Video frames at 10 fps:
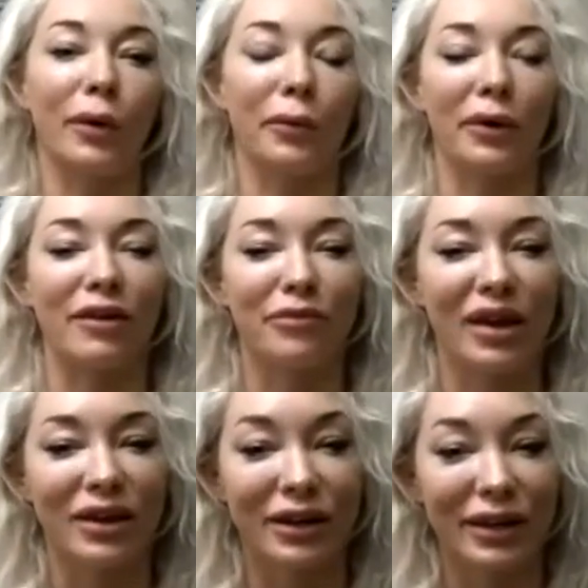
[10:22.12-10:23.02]
will give
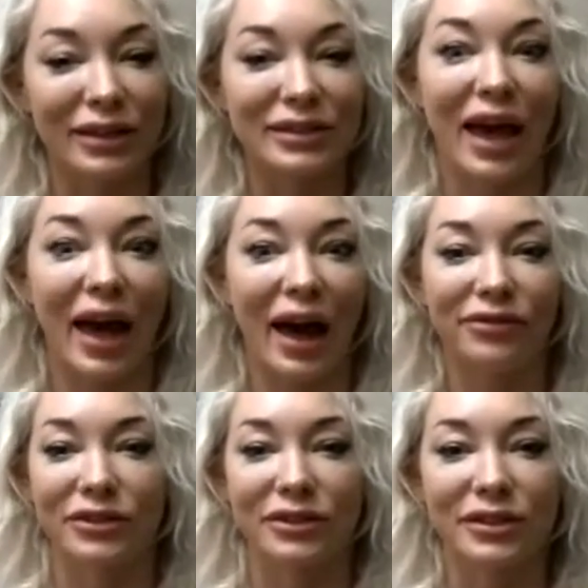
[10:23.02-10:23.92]
me cookies
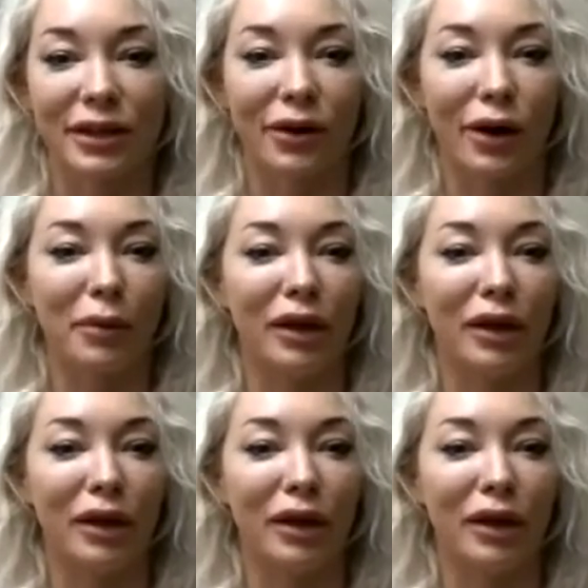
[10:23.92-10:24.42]
after. So I mean,